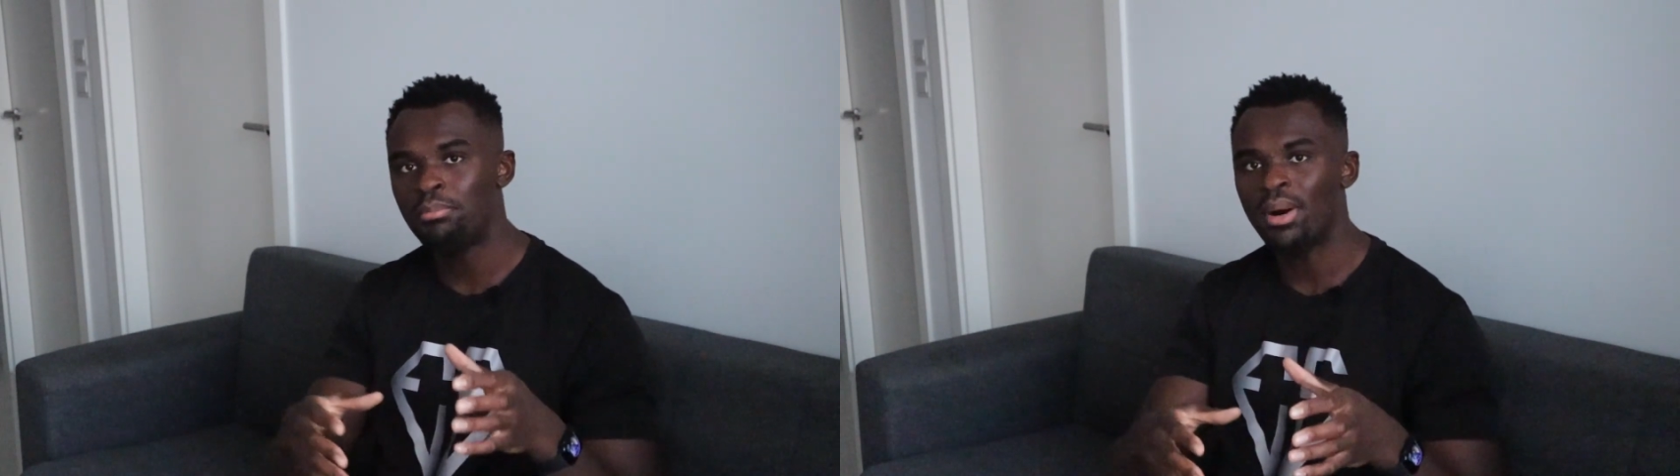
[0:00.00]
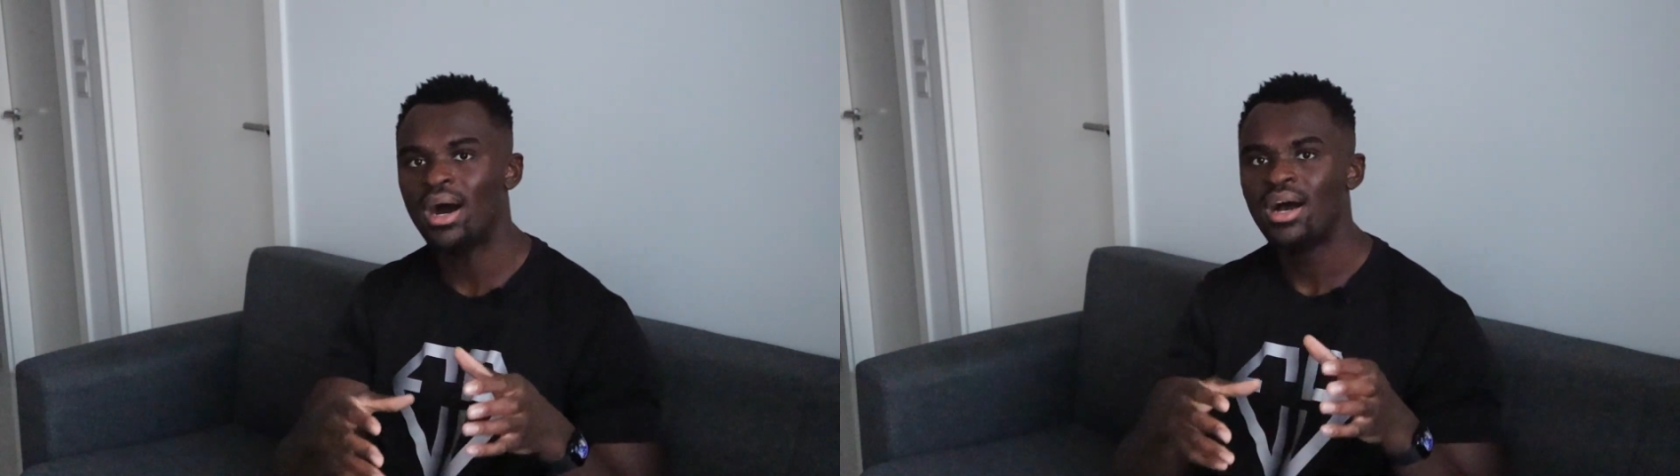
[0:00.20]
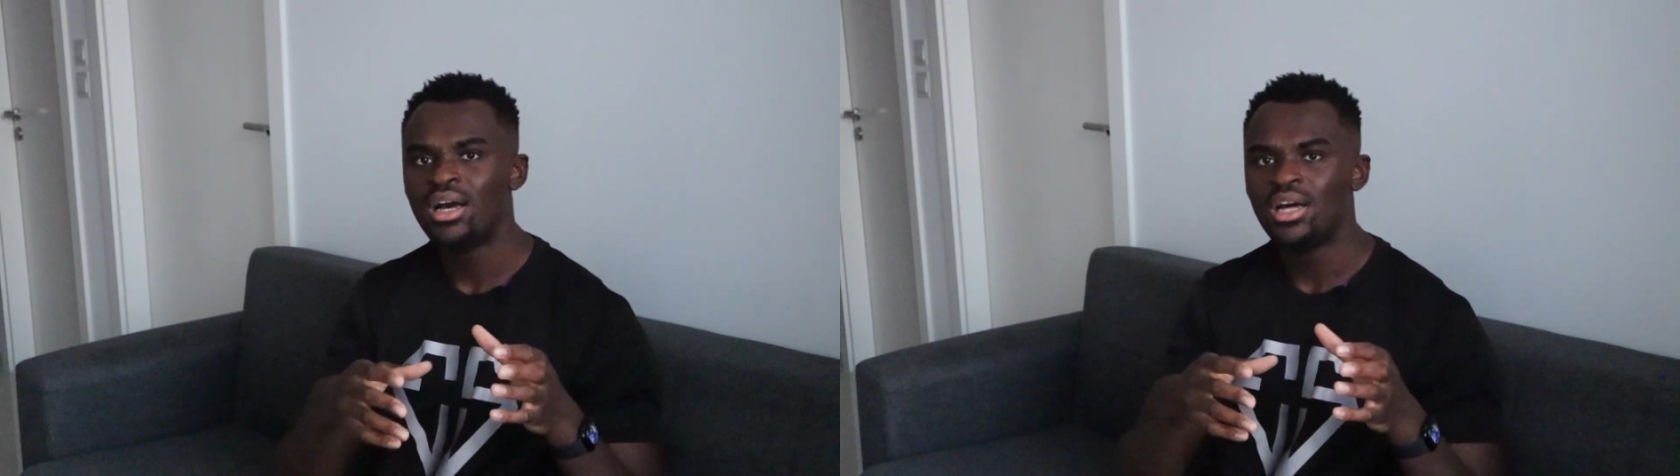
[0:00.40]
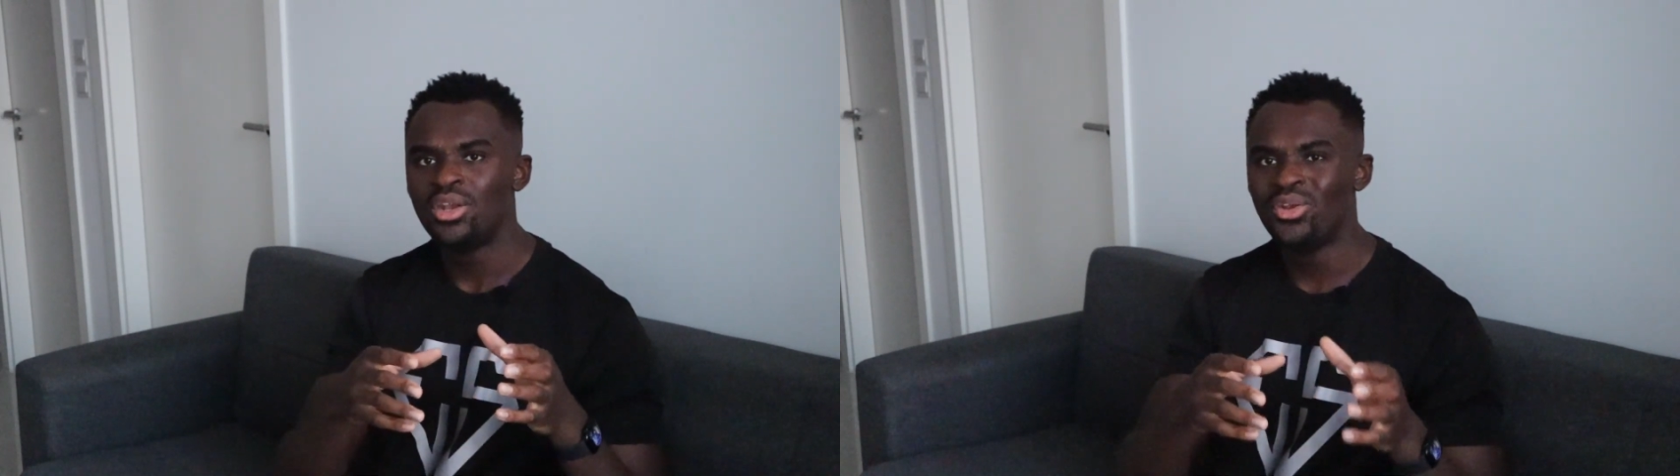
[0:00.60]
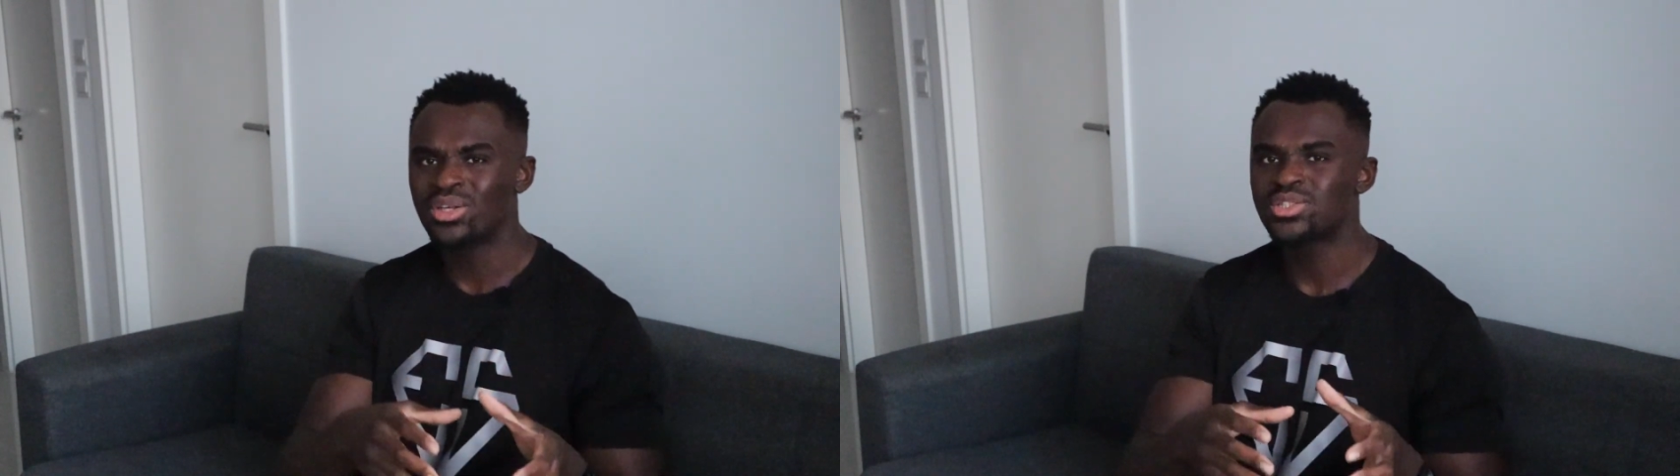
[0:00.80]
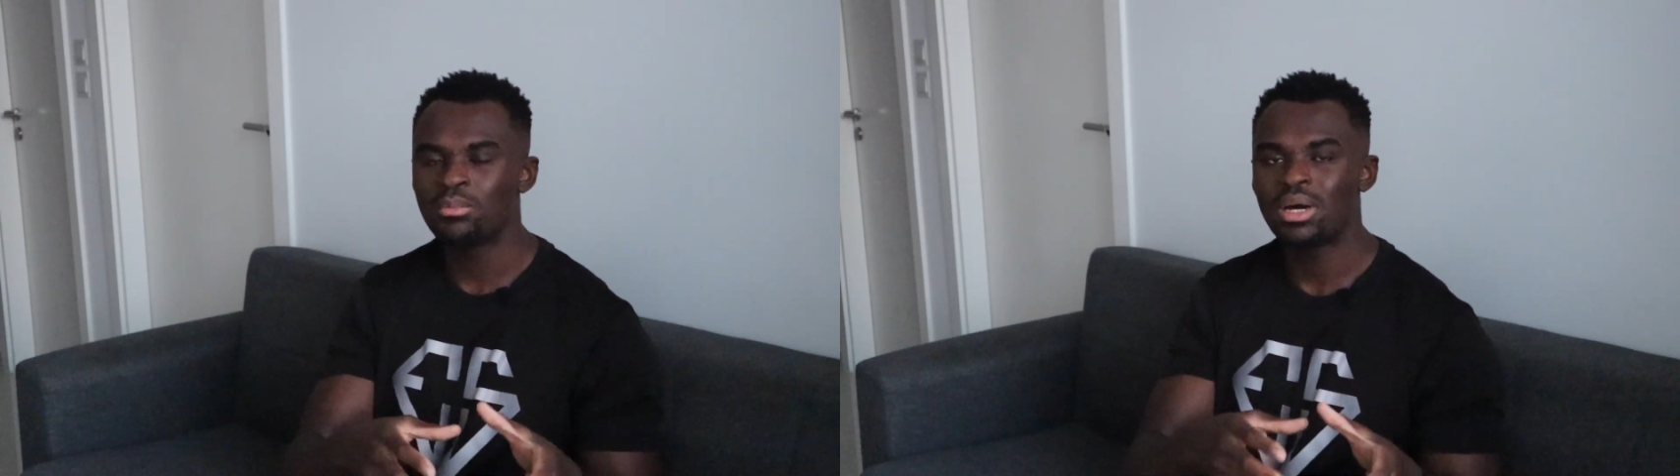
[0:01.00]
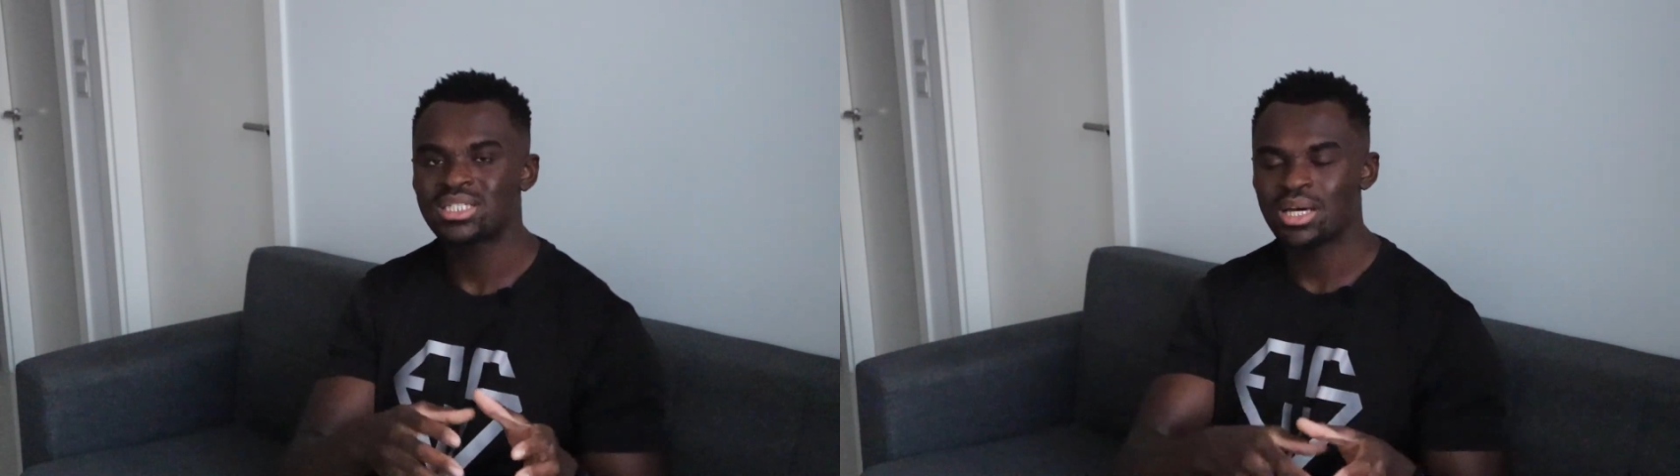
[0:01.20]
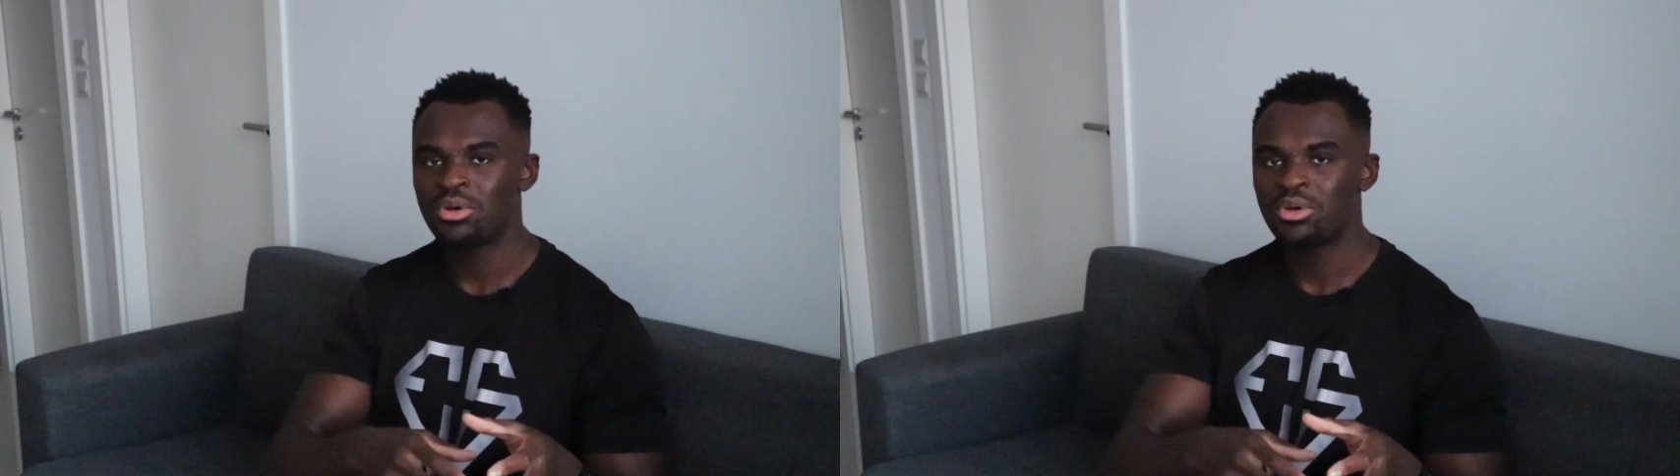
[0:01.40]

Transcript: but not so much that